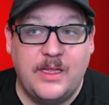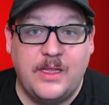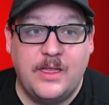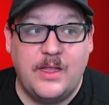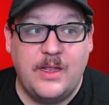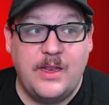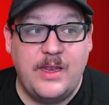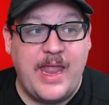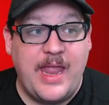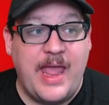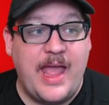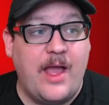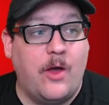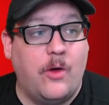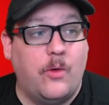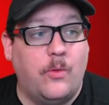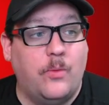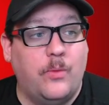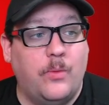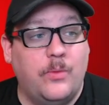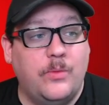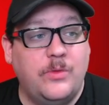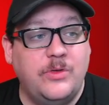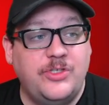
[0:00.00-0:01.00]
Now,
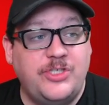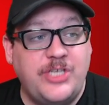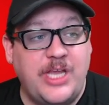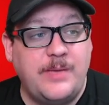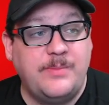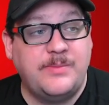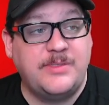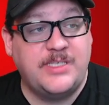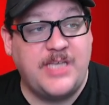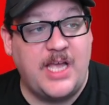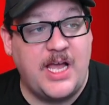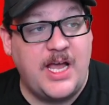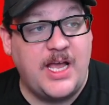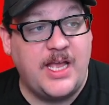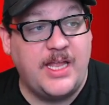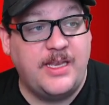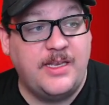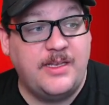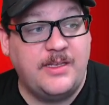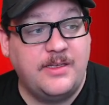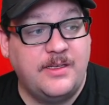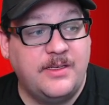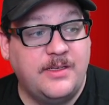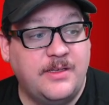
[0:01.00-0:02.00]
James
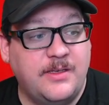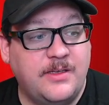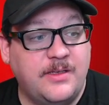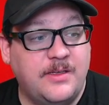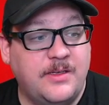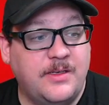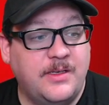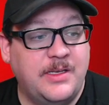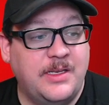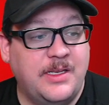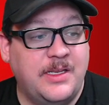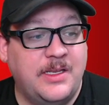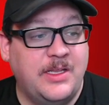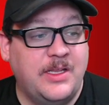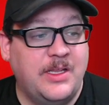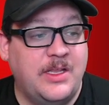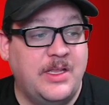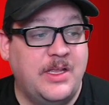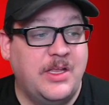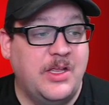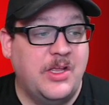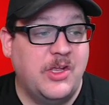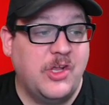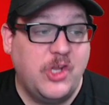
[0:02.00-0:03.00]
Gunn
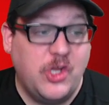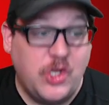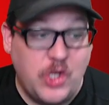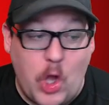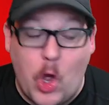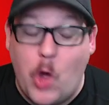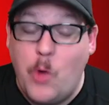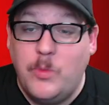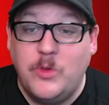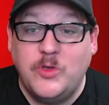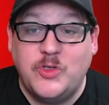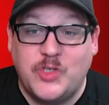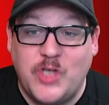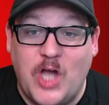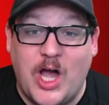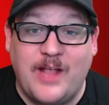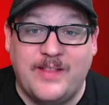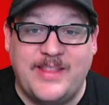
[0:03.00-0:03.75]
almost got